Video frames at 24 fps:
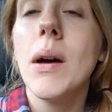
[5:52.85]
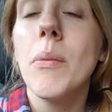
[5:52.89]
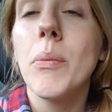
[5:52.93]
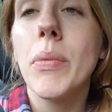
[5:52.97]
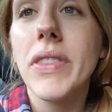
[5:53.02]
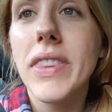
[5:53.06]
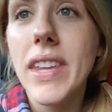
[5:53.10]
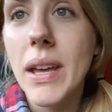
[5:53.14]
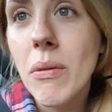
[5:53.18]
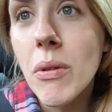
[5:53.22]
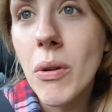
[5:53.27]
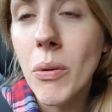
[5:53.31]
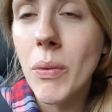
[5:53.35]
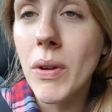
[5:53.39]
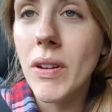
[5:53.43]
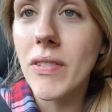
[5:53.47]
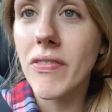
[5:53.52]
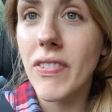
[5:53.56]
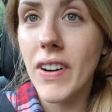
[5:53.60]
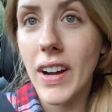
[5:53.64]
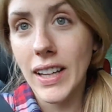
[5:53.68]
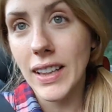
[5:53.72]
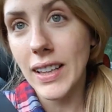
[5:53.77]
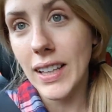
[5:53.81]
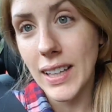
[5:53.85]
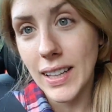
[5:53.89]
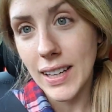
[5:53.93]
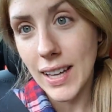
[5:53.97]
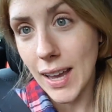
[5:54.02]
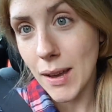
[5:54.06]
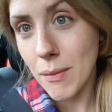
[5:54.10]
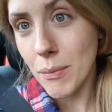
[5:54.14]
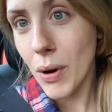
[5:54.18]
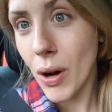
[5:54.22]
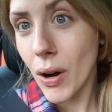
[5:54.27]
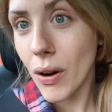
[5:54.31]
But then when we finally
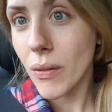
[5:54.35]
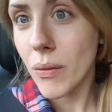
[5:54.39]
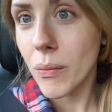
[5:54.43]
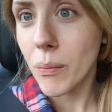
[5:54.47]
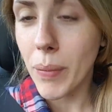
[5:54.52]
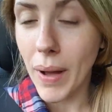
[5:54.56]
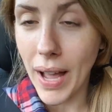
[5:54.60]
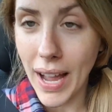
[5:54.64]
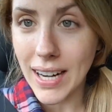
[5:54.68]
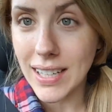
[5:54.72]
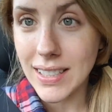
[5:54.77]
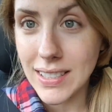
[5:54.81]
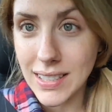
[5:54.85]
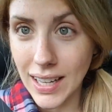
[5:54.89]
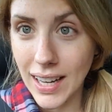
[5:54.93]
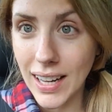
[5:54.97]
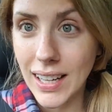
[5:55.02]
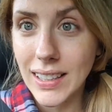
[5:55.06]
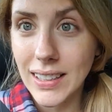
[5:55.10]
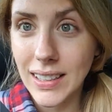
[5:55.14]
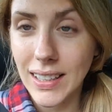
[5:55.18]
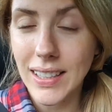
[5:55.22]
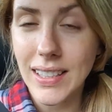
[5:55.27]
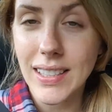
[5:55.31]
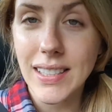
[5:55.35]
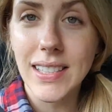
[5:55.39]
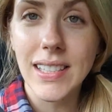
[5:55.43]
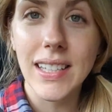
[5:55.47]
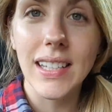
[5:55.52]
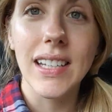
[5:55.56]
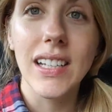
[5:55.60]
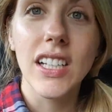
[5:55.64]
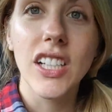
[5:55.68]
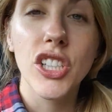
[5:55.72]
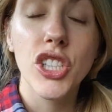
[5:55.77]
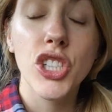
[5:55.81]
came back to England,
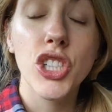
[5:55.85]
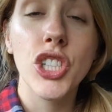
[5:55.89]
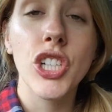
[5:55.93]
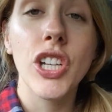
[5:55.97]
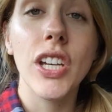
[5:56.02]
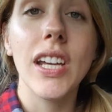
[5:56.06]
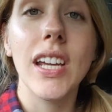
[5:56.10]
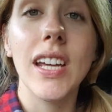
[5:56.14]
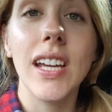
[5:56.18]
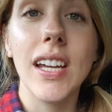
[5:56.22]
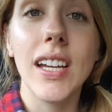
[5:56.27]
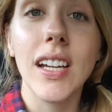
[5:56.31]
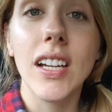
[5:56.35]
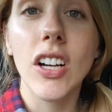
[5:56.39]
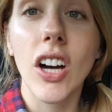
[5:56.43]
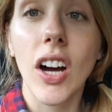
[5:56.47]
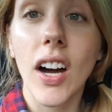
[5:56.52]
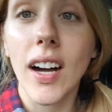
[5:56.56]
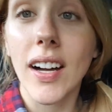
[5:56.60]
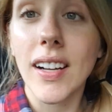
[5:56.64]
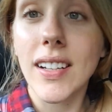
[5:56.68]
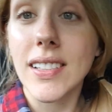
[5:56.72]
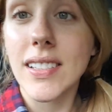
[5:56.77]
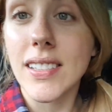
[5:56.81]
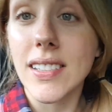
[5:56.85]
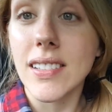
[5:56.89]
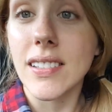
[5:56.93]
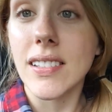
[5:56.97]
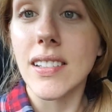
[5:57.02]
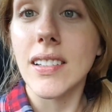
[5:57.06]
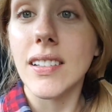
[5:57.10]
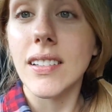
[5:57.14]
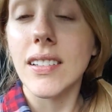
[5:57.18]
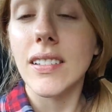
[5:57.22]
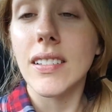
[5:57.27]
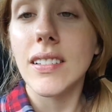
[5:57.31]
she got,
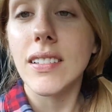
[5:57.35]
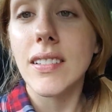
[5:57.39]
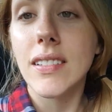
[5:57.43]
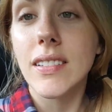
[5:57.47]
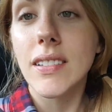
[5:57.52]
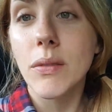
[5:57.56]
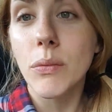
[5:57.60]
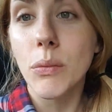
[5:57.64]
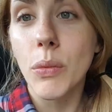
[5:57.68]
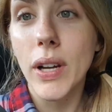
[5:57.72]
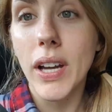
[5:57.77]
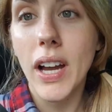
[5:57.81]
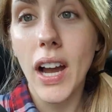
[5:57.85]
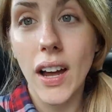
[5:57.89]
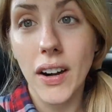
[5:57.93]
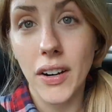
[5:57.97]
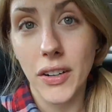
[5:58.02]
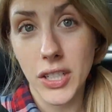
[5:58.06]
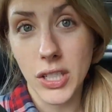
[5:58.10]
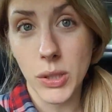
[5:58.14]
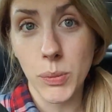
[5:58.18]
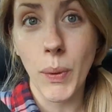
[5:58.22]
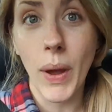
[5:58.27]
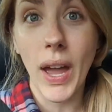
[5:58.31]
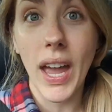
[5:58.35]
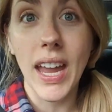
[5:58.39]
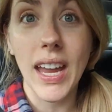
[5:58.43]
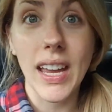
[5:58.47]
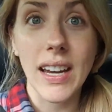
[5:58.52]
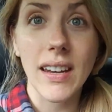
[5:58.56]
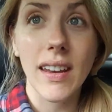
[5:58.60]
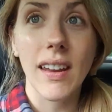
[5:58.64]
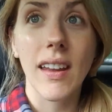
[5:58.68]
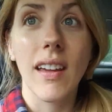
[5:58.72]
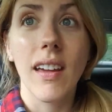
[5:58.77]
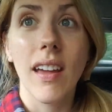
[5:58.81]
we got her
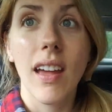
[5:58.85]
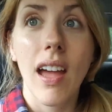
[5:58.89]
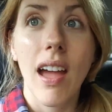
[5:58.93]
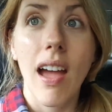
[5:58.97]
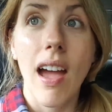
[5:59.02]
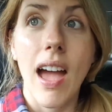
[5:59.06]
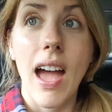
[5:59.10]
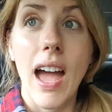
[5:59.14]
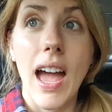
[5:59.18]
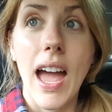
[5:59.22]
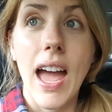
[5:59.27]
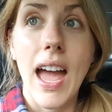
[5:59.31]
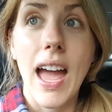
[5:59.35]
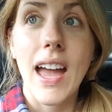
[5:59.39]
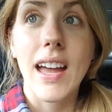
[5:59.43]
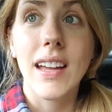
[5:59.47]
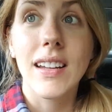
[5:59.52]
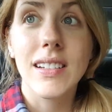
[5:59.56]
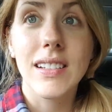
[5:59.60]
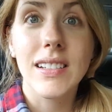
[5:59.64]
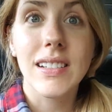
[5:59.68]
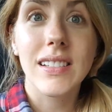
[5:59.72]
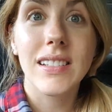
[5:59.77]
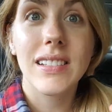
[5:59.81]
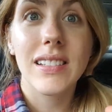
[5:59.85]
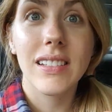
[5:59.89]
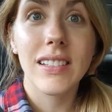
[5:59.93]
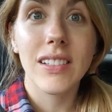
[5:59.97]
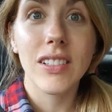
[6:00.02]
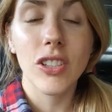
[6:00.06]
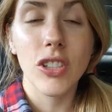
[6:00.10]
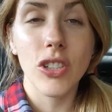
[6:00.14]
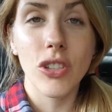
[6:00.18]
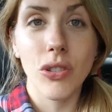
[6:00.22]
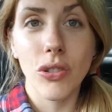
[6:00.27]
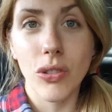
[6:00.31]
spayed, and
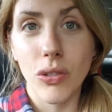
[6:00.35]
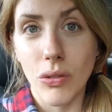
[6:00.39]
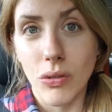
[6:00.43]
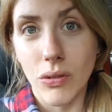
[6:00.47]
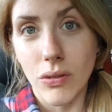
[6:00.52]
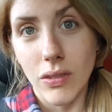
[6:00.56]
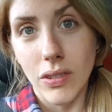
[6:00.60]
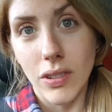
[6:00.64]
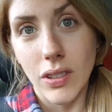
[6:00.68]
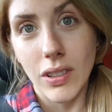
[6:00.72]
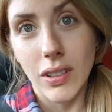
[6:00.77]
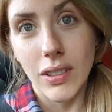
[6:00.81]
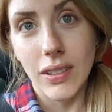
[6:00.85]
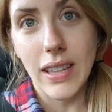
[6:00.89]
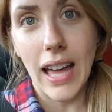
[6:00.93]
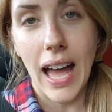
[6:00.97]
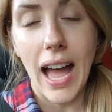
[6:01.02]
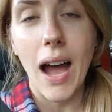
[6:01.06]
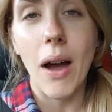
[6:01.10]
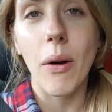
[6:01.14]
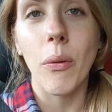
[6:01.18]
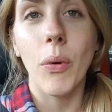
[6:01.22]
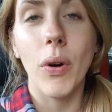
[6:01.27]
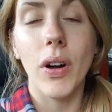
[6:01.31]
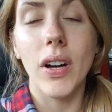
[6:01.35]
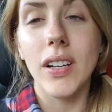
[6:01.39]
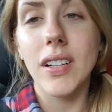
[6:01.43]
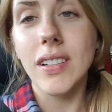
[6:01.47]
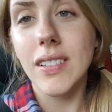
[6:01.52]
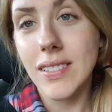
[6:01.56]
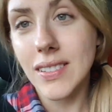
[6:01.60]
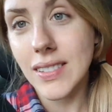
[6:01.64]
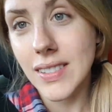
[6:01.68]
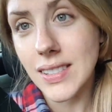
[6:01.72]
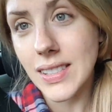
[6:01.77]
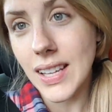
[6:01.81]
that
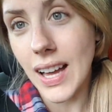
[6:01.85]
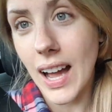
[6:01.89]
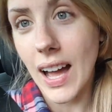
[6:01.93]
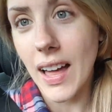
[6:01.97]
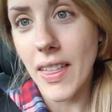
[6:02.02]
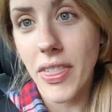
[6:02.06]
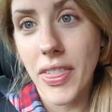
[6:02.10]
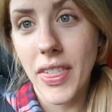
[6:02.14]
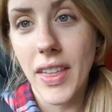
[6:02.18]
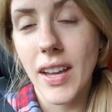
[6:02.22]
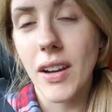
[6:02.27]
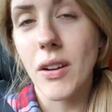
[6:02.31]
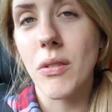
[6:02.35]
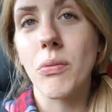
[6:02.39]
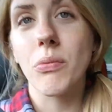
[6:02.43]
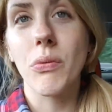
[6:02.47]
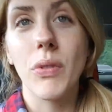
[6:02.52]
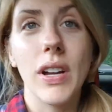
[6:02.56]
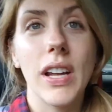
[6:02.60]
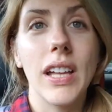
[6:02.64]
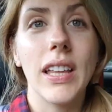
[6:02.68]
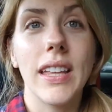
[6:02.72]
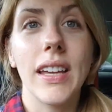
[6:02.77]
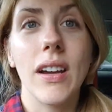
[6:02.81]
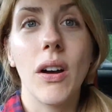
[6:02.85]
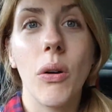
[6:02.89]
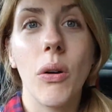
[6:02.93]
was, I think, really